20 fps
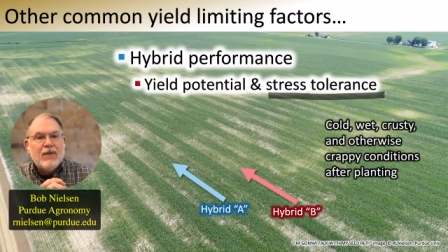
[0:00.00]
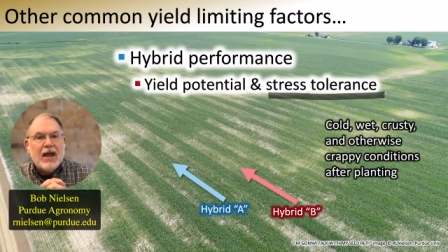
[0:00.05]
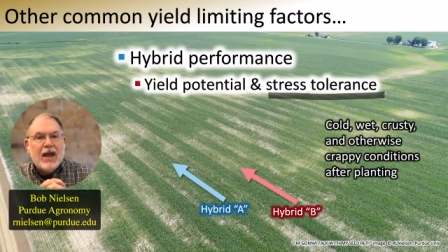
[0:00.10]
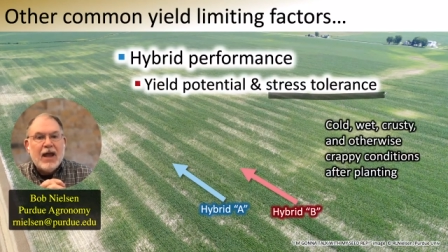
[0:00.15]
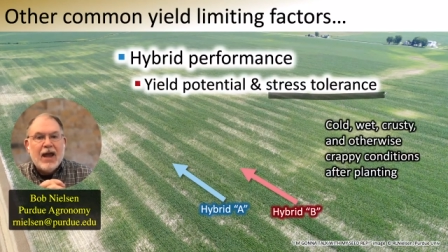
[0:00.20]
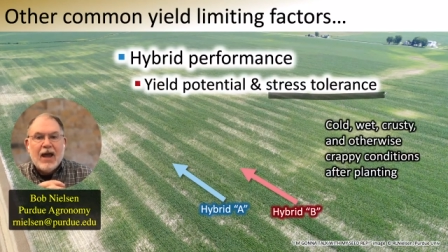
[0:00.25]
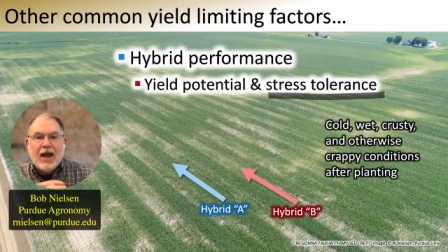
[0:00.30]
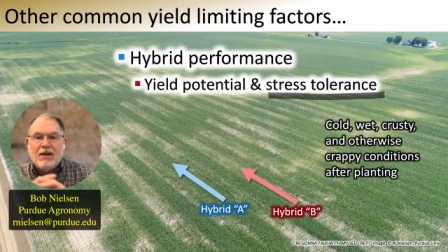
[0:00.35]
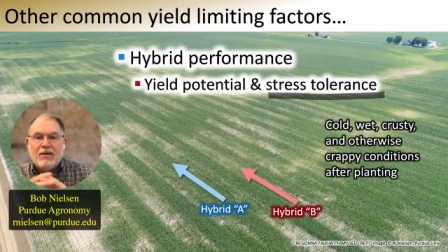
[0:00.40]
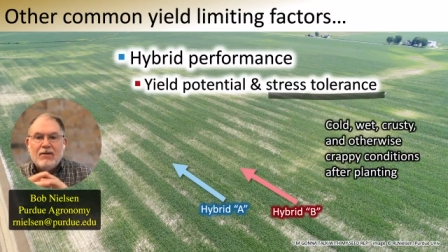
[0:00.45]

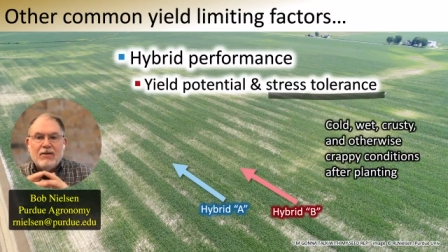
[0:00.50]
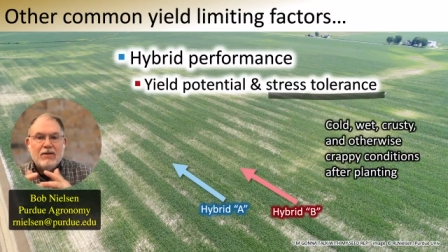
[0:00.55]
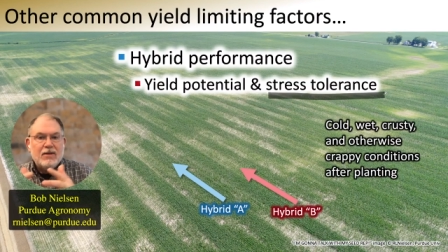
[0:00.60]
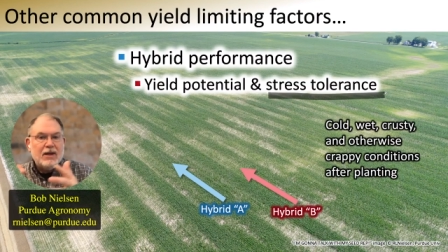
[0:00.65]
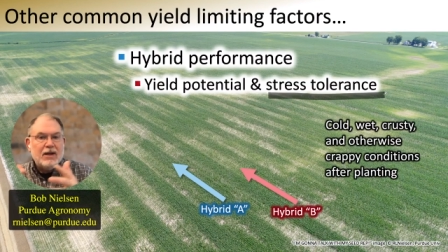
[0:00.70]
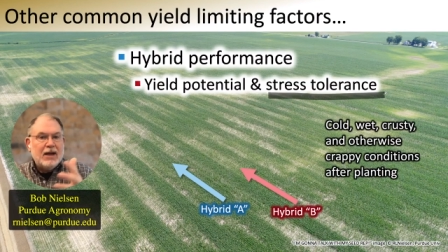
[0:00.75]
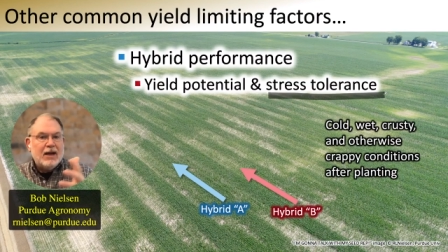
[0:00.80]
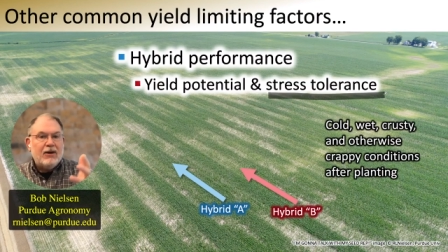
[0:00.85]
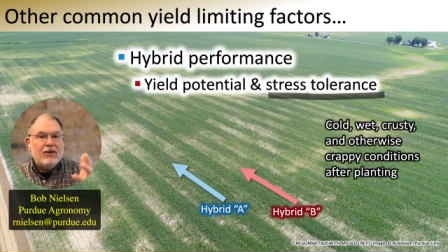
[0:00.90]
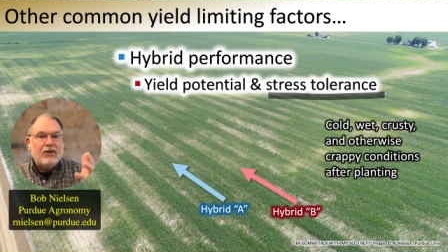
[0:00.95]
and
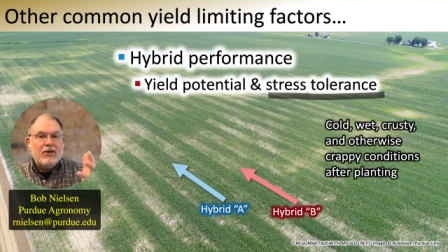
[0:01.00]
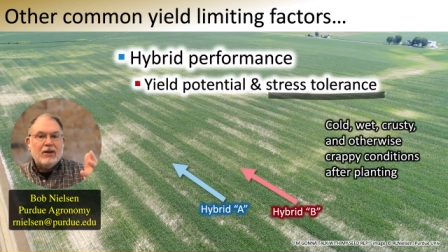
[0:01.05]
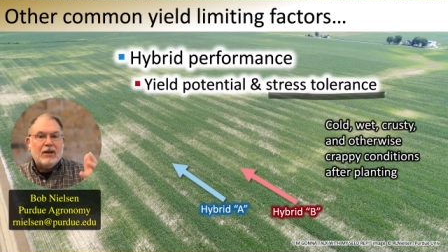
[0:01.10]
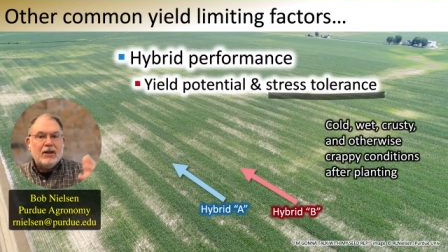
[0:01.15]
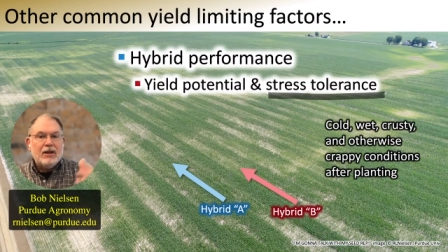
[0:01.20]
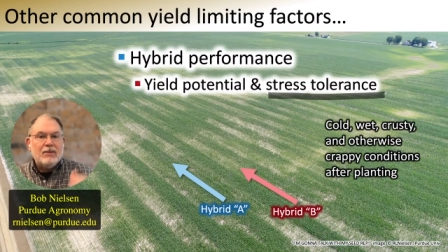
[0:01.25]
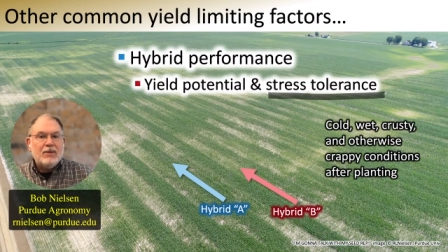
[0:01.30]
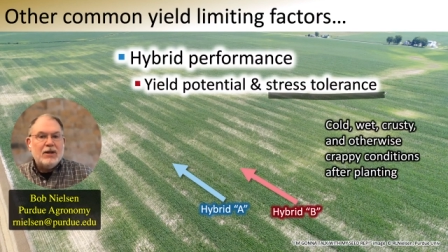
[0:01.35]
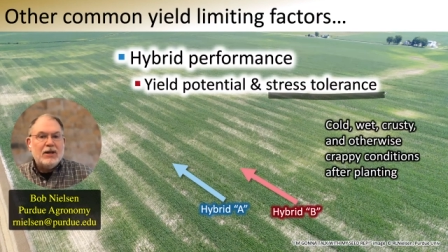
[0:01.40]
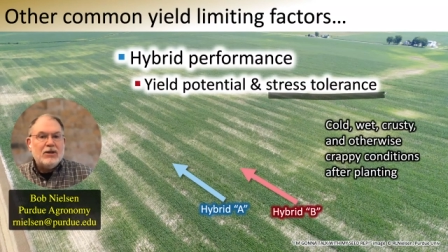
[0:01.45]
the
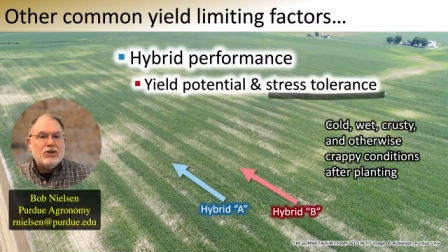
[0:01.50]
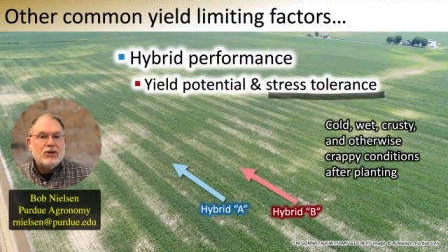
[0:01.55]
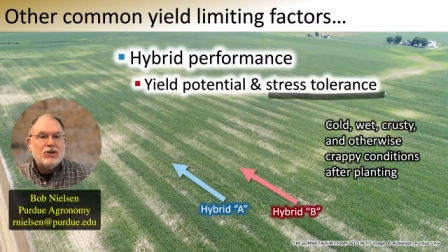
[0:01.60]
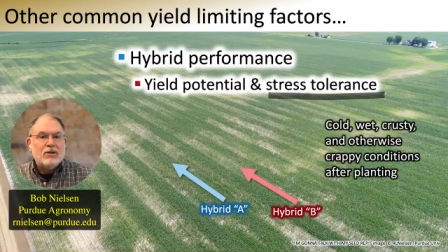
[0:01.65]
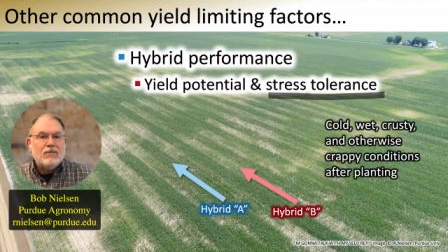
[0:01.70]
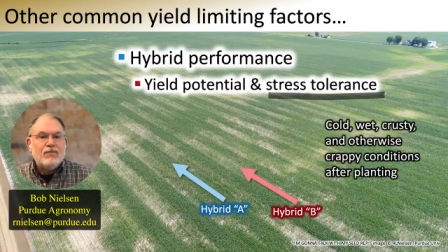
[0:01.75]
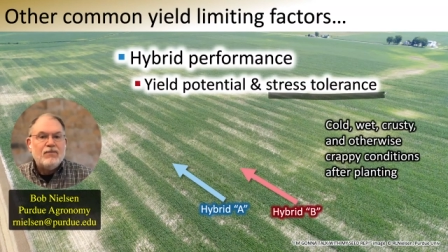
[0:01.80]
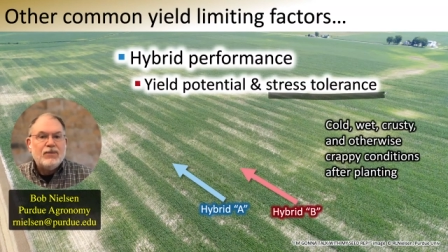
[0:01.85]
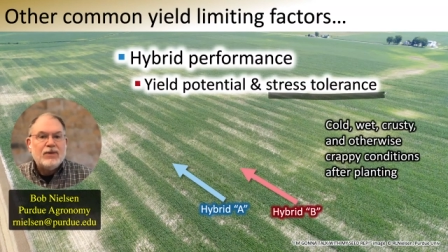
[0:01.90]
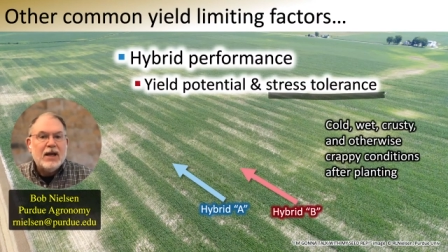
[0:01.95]
aerial image
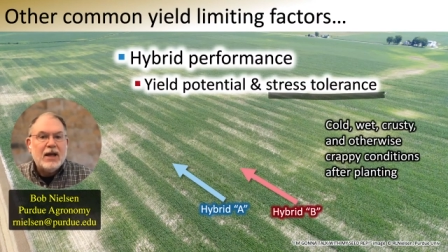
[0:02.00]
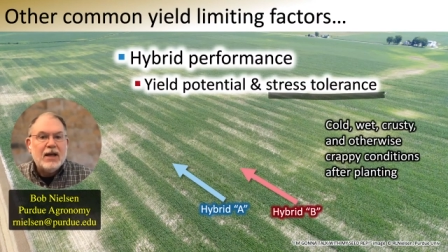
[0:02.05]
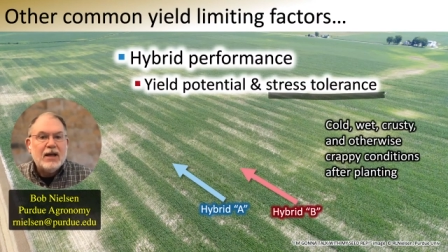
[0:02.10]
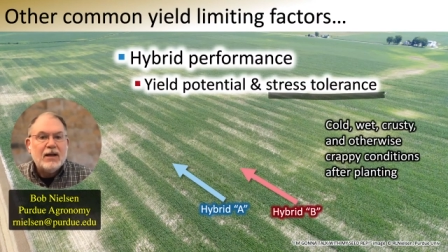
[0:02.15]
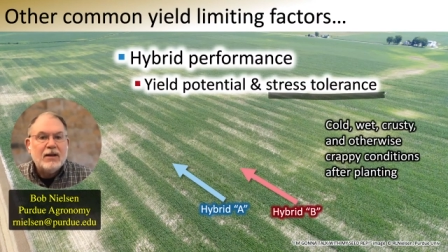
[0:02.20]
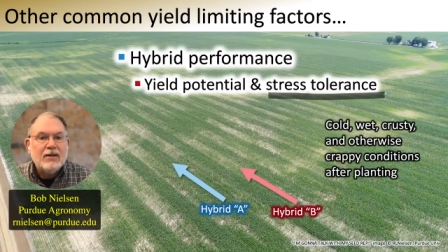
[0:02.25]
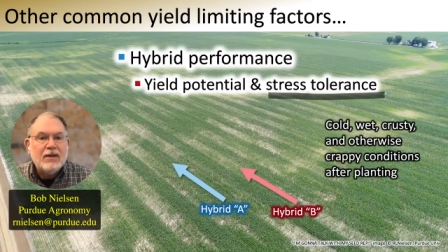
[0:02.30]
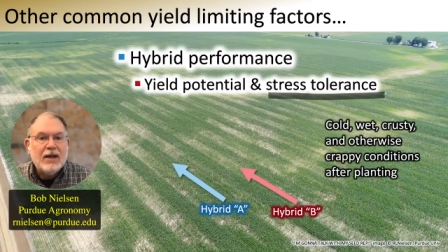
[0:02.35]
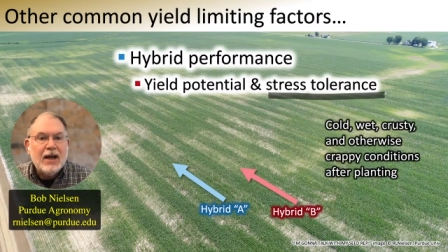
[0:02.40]
taken